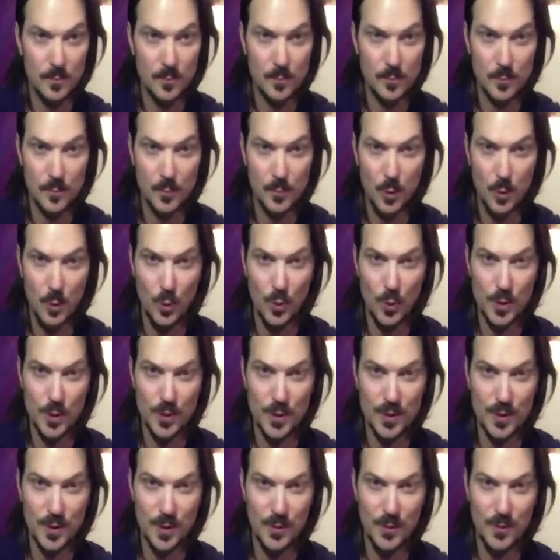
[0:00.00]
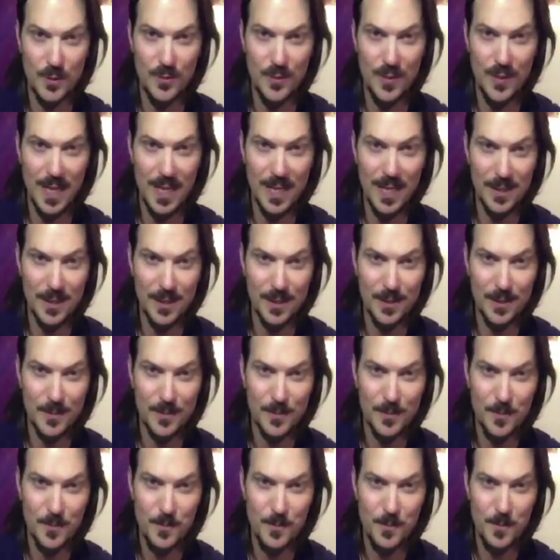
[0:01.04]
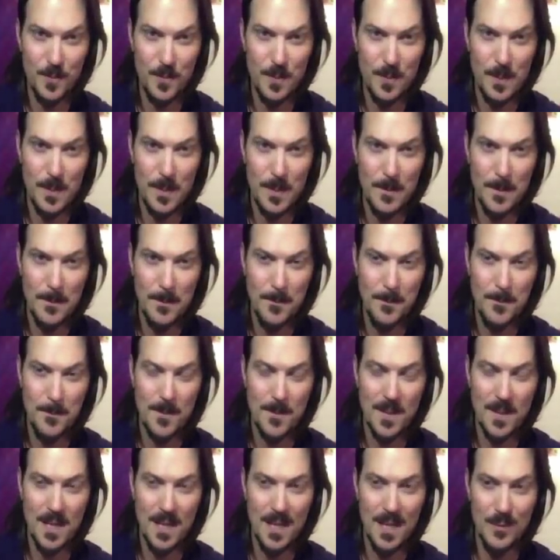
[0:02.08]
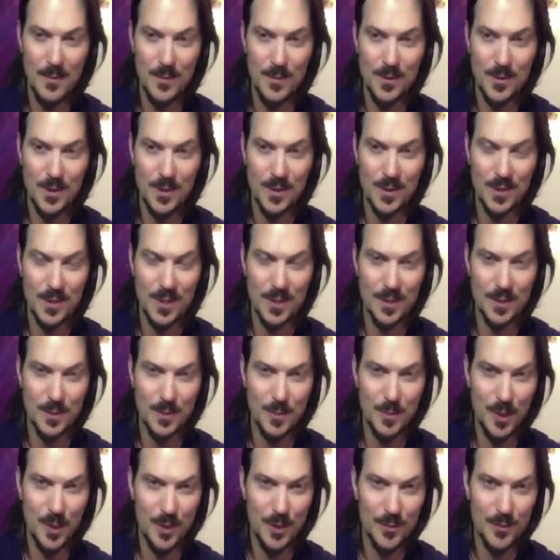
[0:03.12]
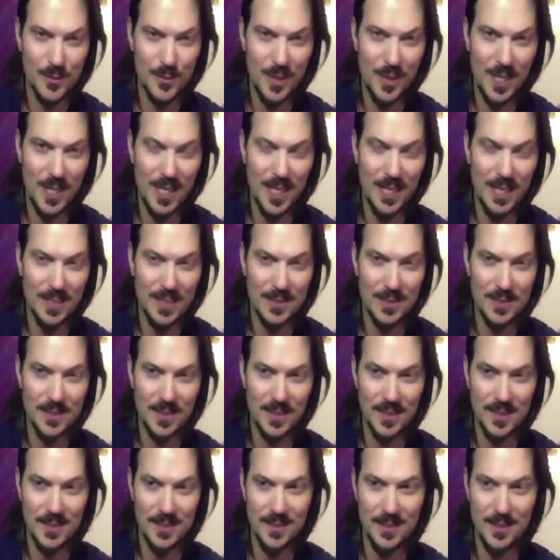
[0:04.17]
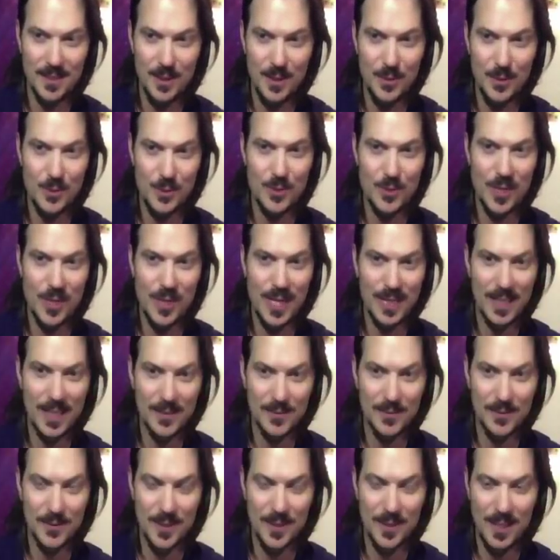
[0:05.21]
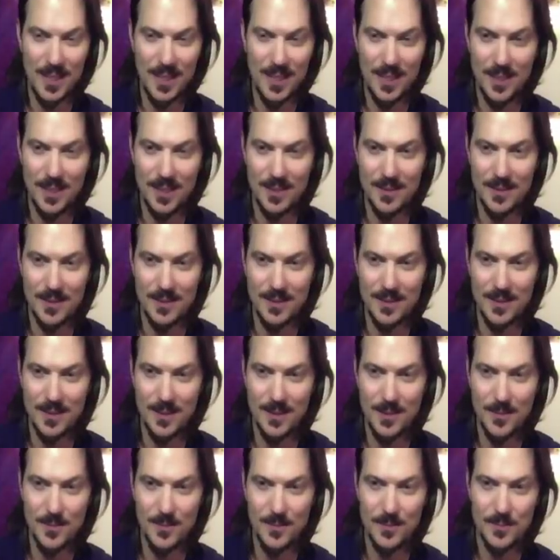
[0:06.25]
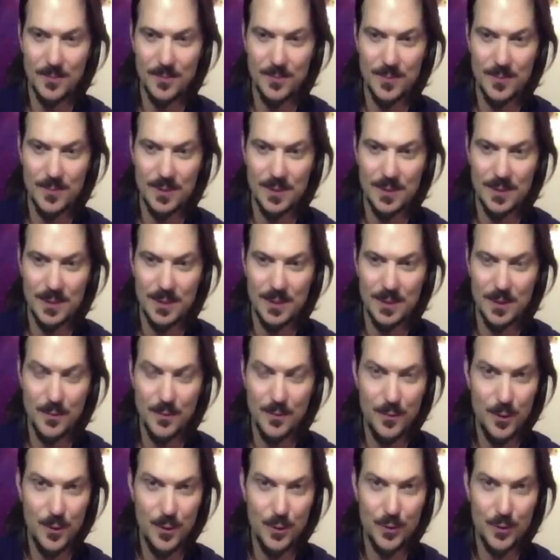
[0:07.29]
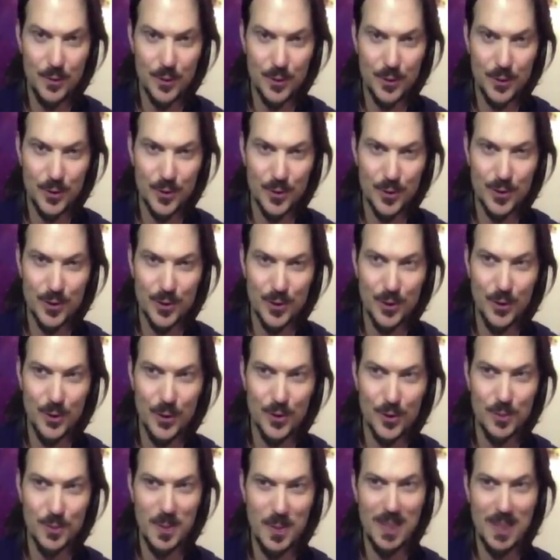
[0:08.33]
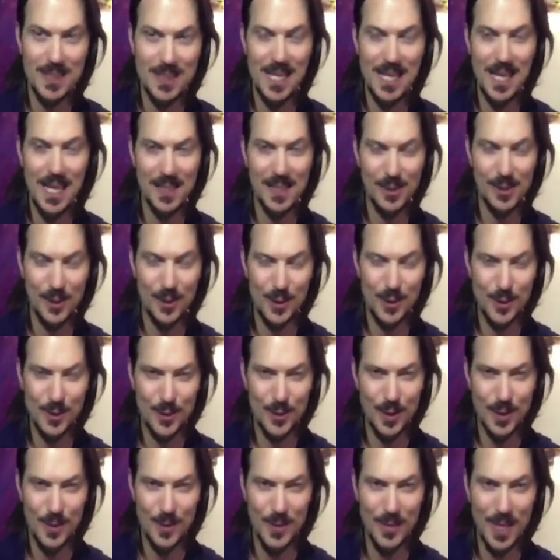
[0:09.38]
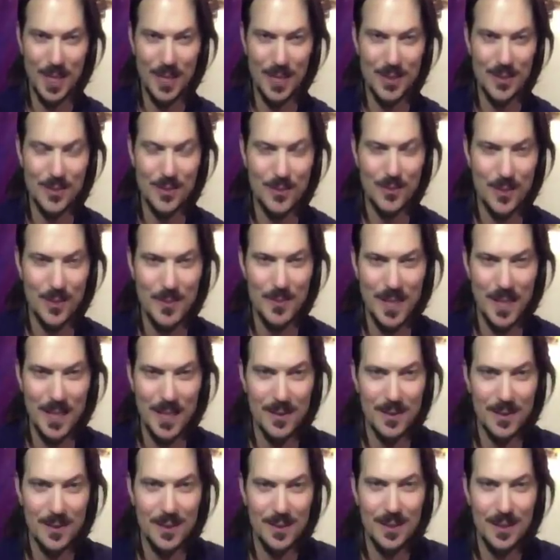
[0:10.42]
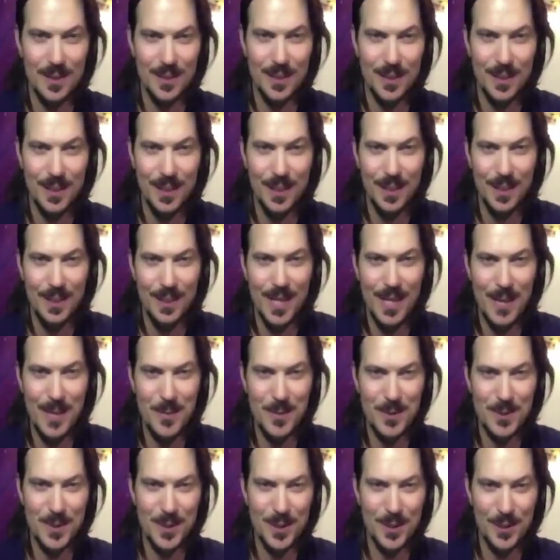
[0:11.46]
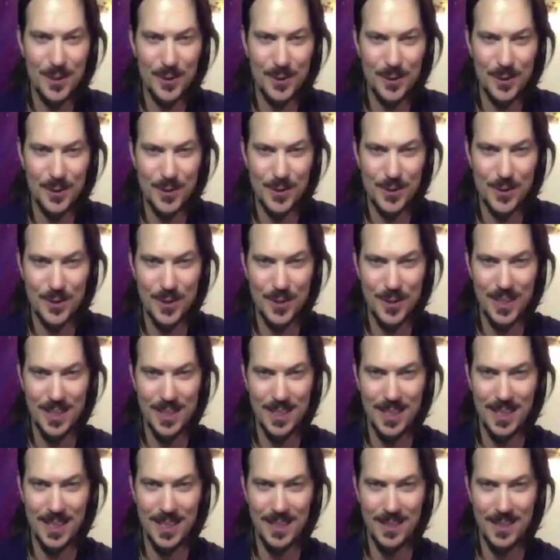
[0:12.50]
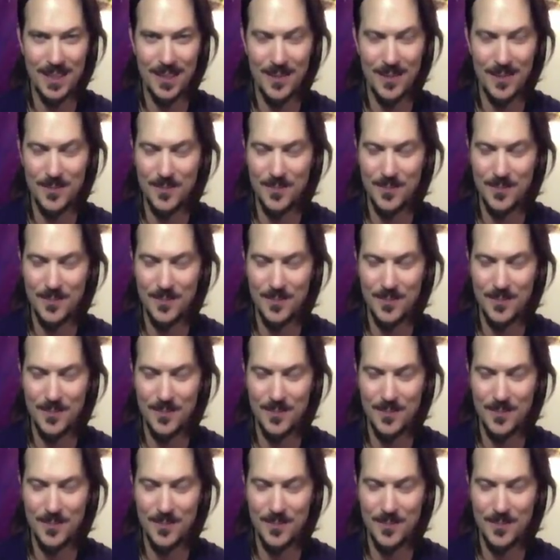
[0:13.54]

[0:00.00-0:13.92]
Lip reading: horses that we fed, and we saw tons of butterflies and a huge dragonfly, and the views are just so spectacular, as you can imagine, from that particular street. And